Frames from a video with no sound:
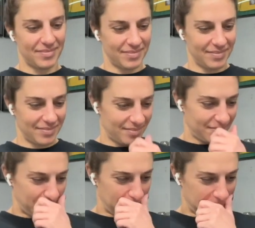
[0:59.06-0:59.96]

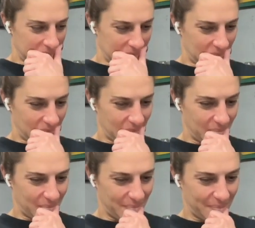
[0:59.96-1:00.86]

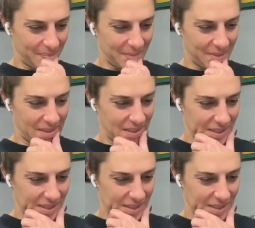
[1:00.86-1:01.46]
Nothing is said.